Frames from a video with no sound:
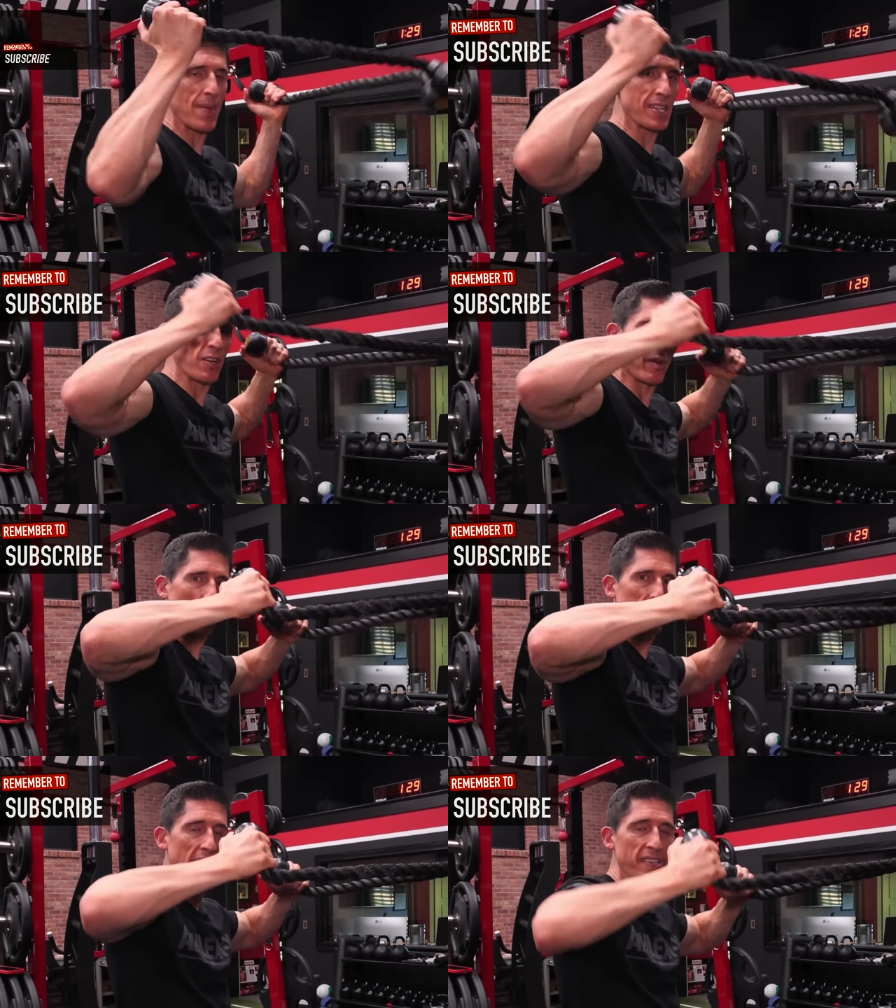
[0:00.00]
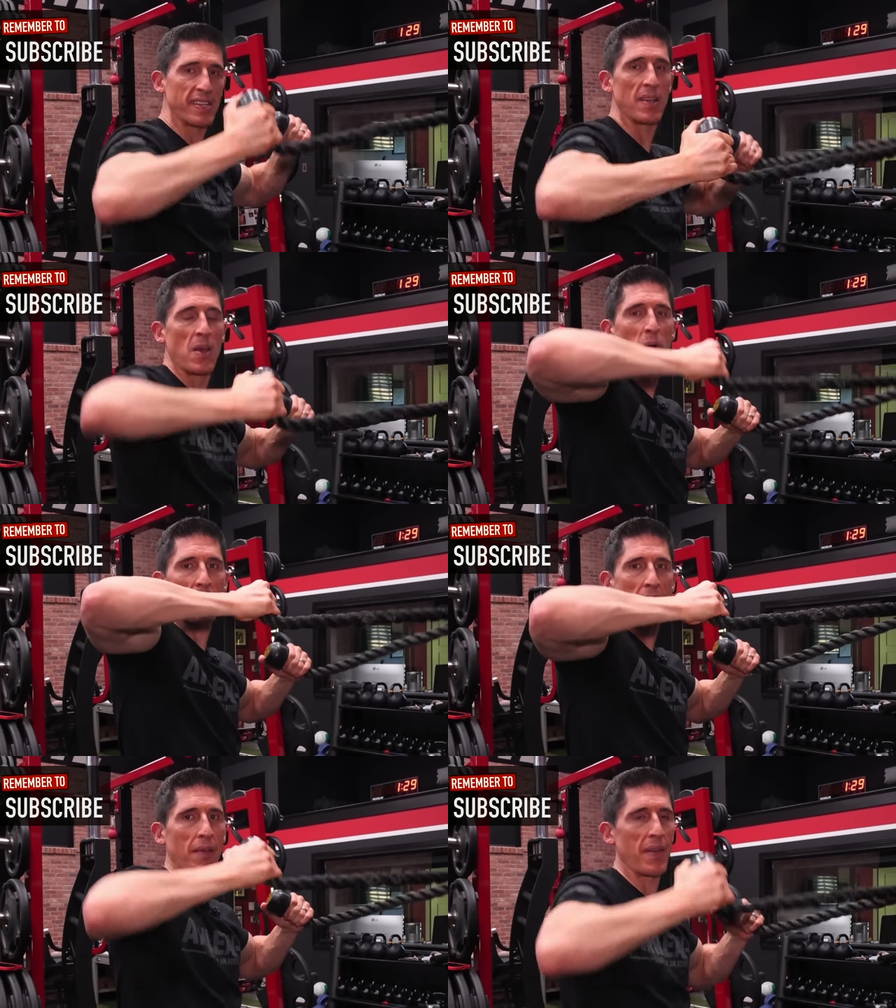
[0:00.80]
internal rotation with
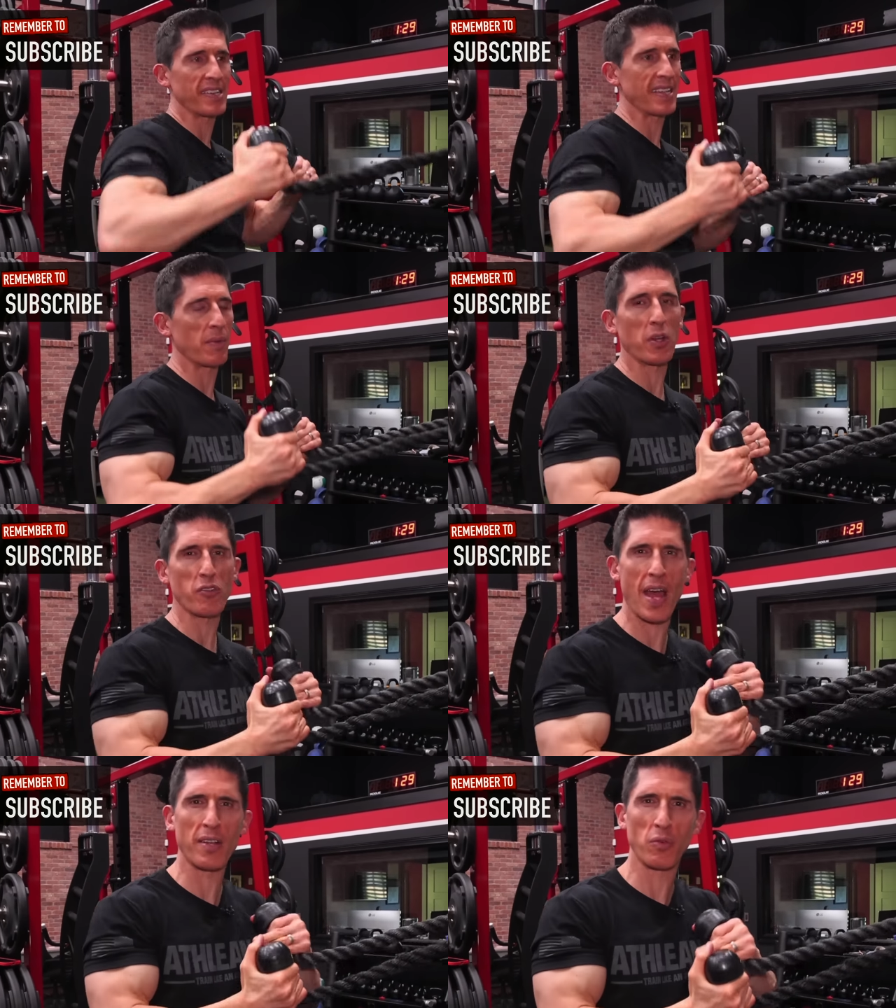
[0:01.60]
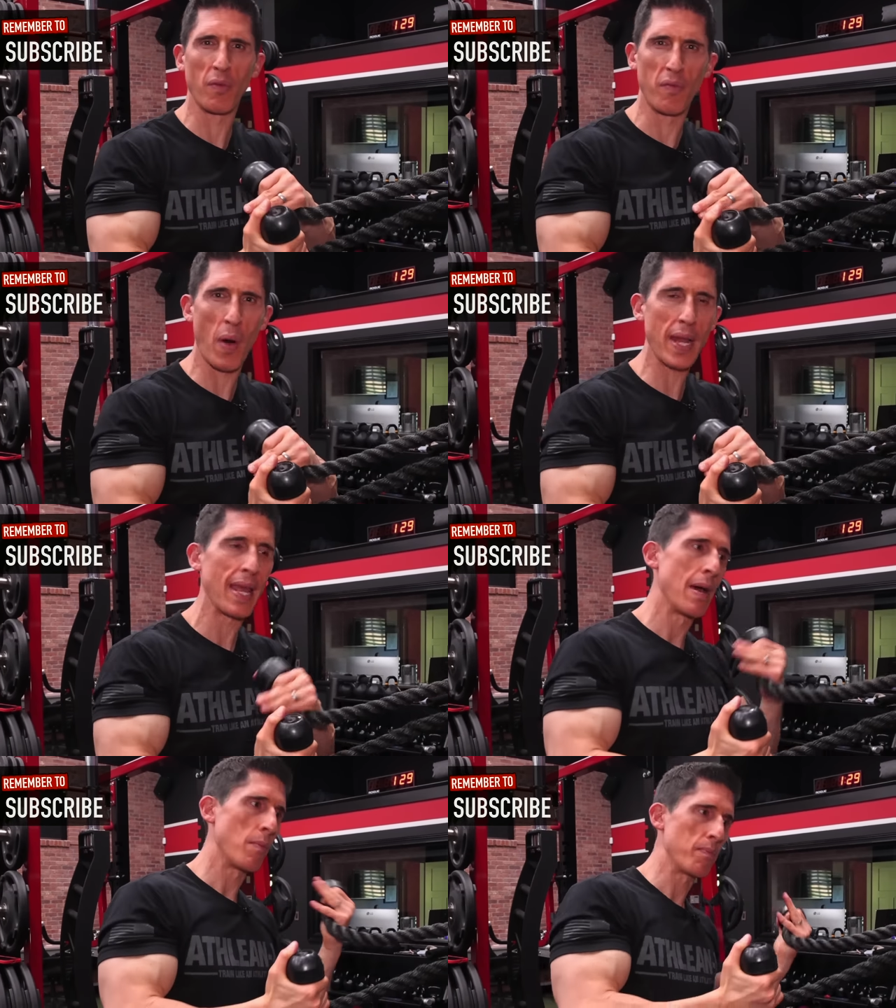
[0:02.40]
elevation that we were trying to avoid
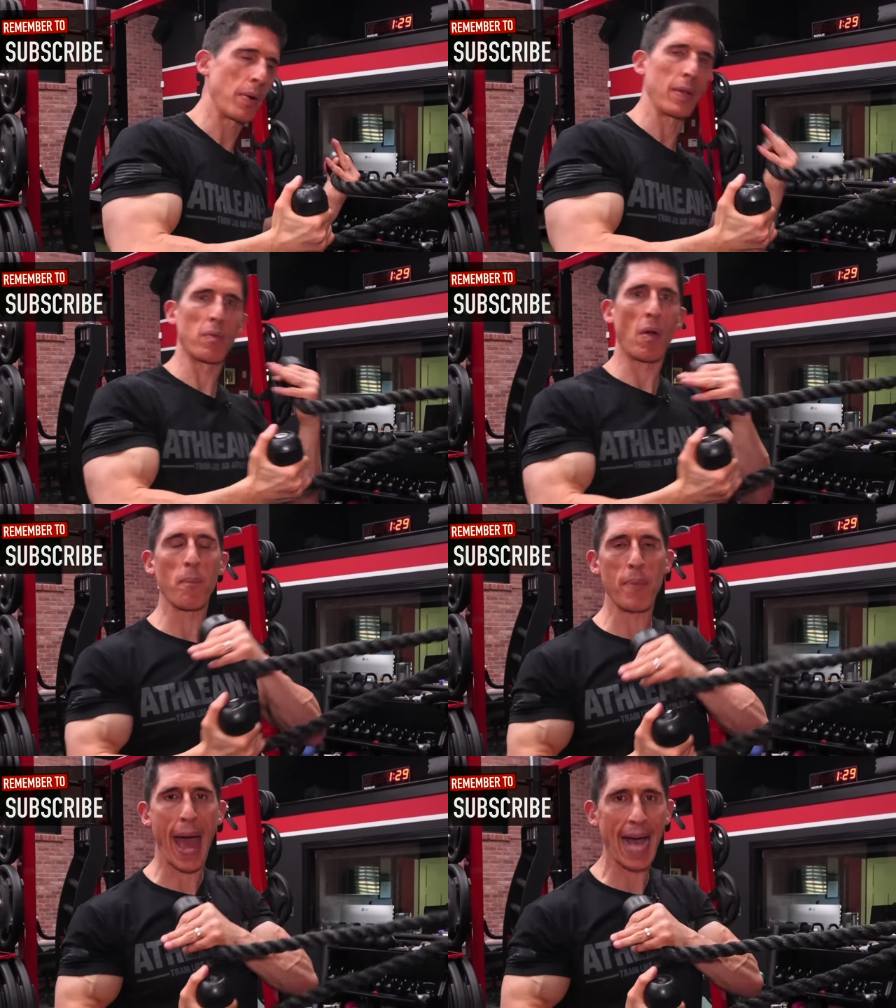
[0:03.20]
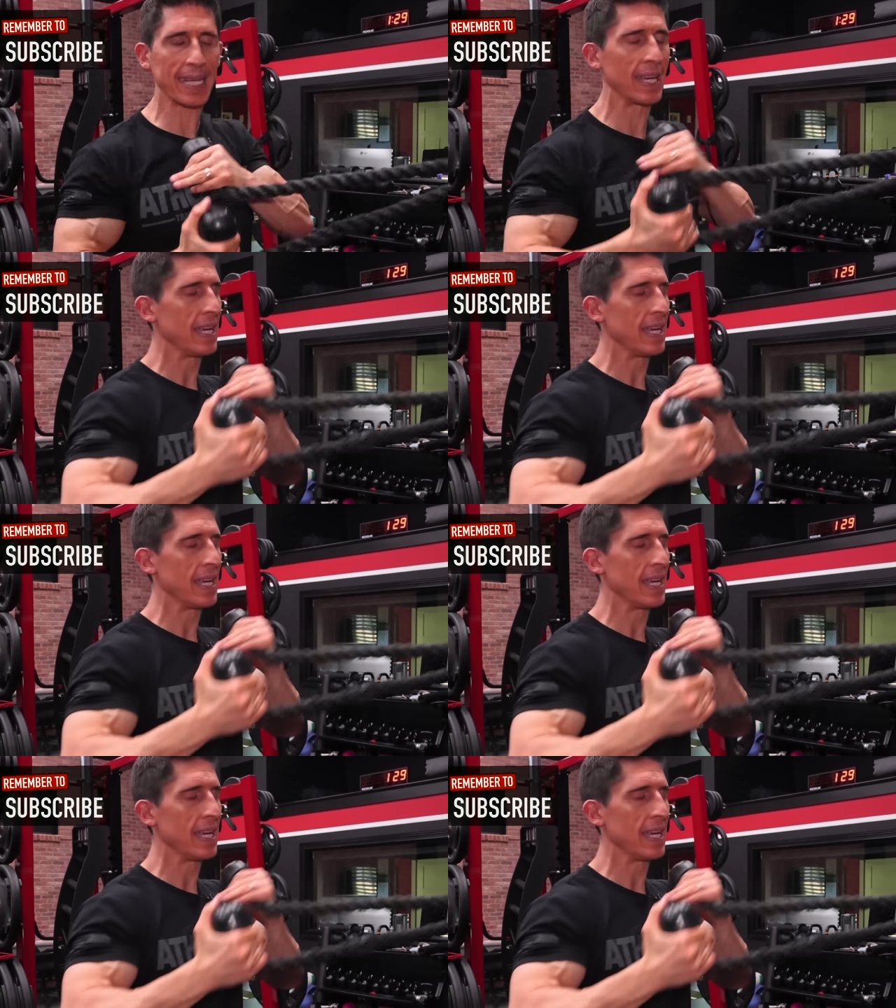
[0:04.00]
when pulling the rope back,